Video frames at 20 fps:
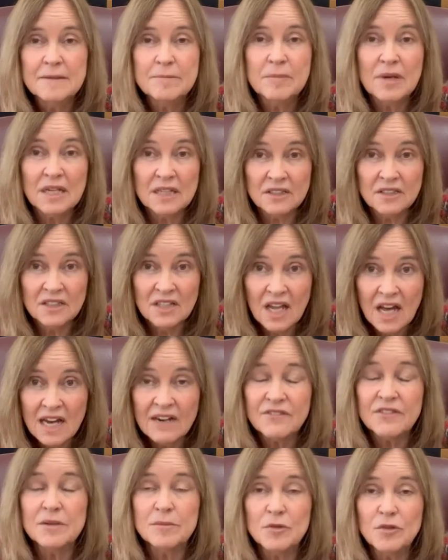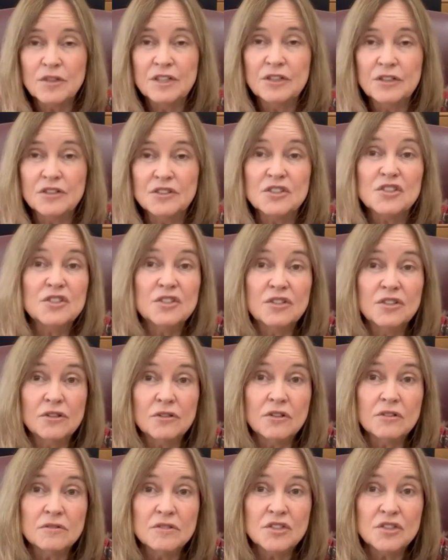but a lot of them are in your,
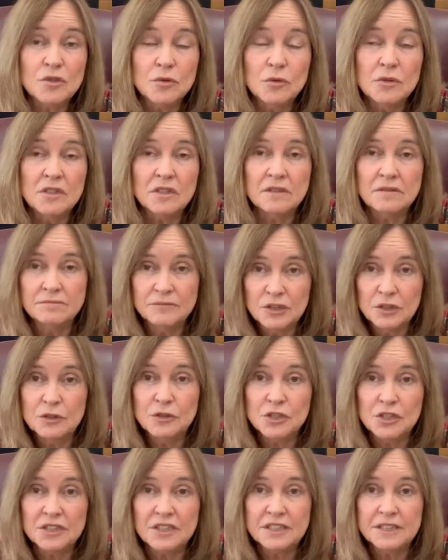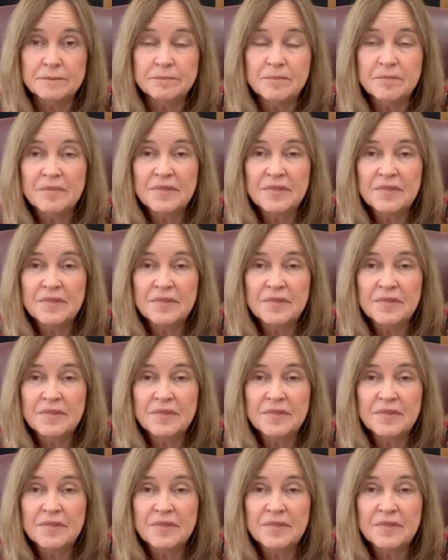your own school, usually.